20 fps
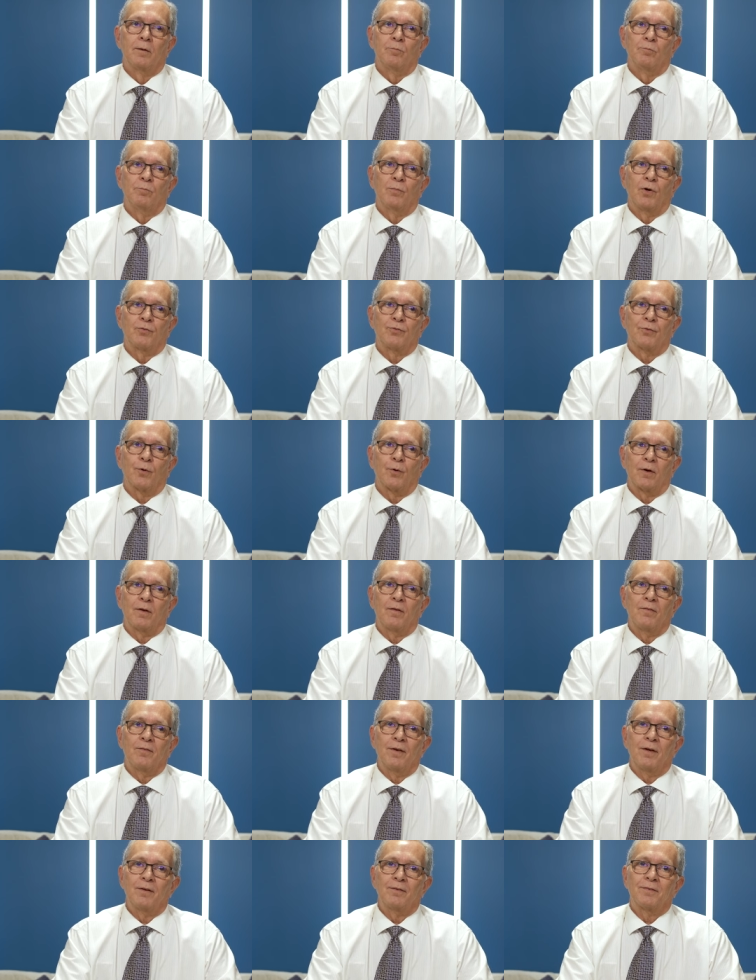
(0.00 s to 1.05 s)
Most
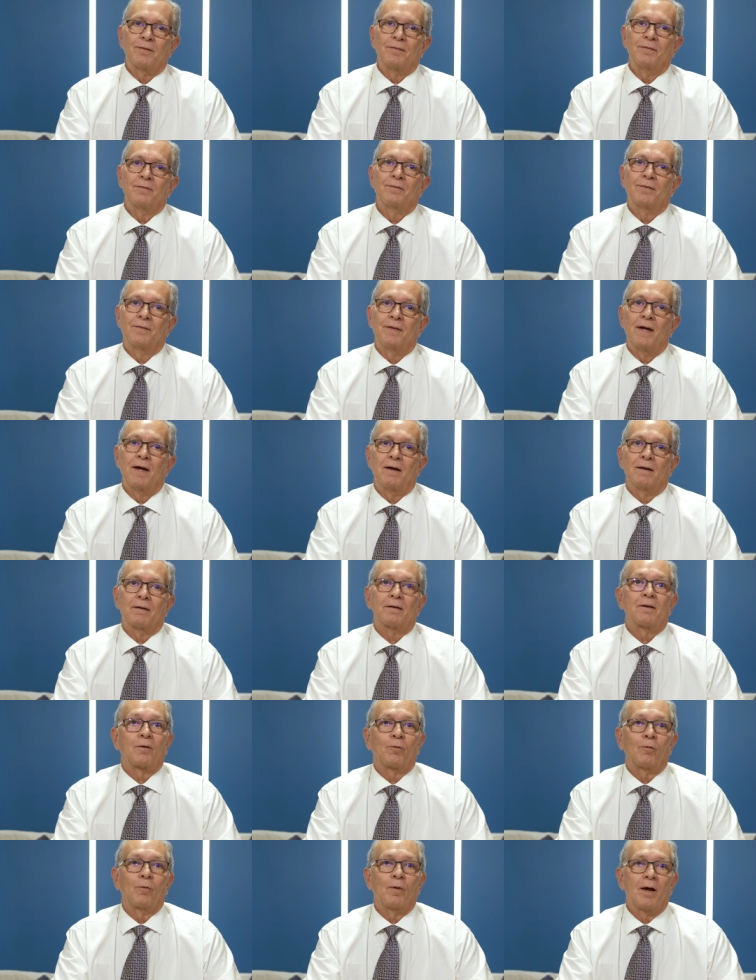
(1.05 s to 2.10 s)
organizations that
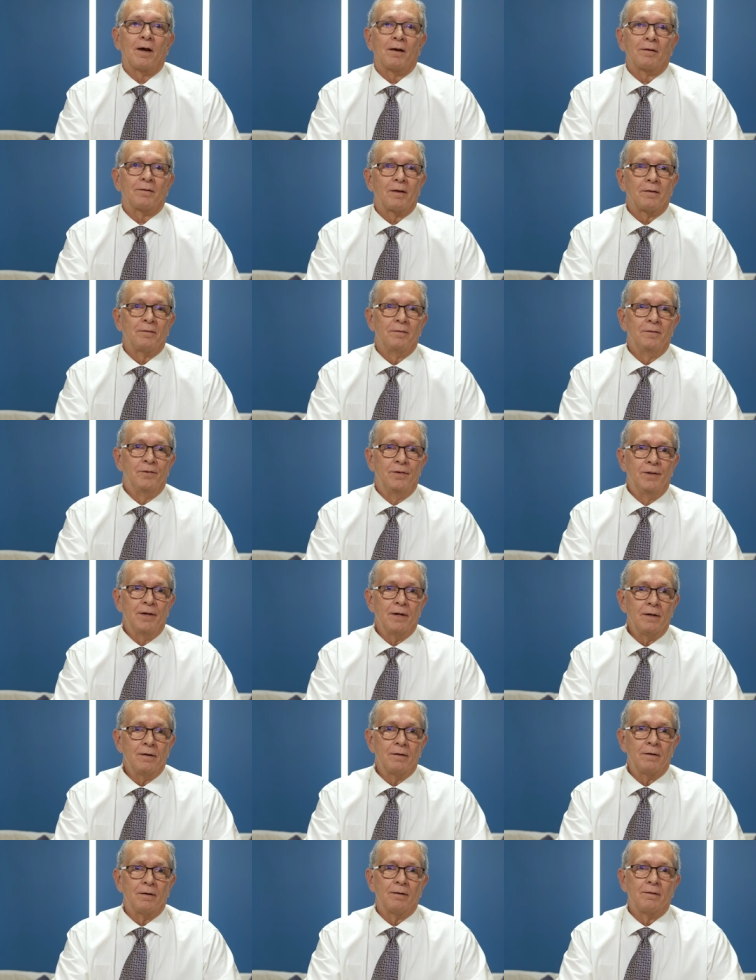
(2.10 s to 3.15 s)
collect
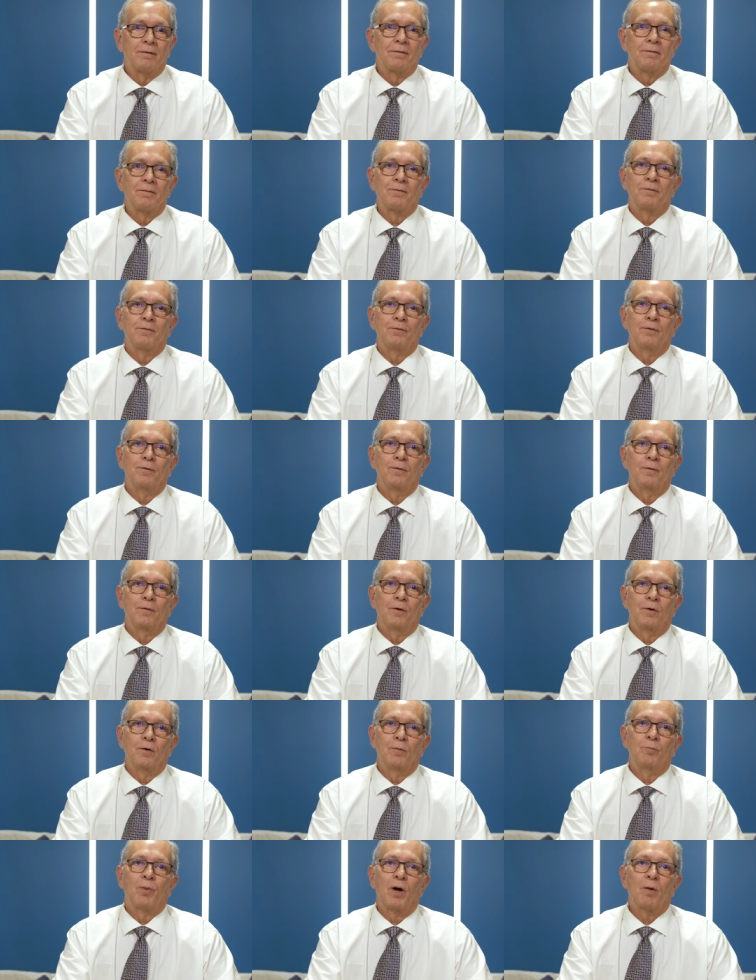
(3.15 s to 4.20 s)
data through
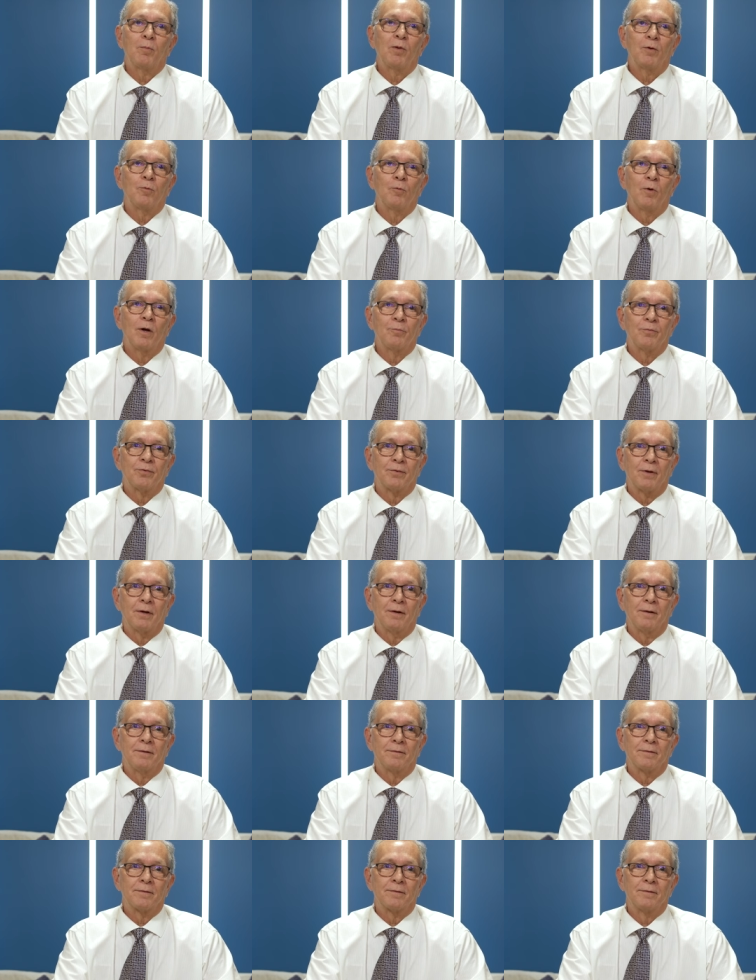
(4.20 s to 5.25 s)
their public
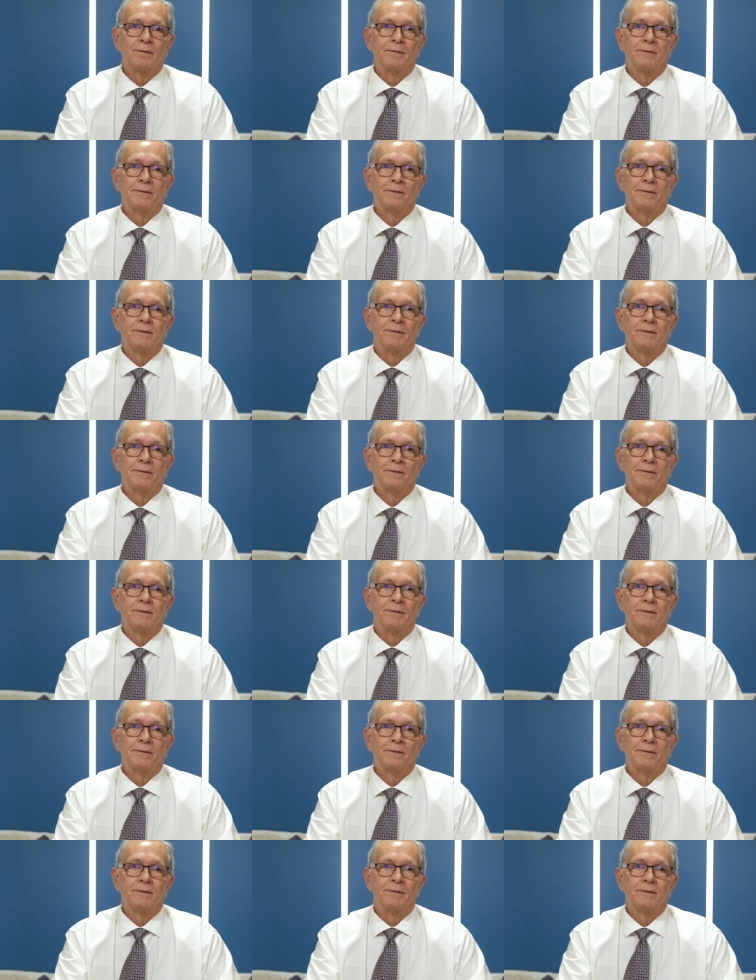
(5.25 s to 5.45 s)
websites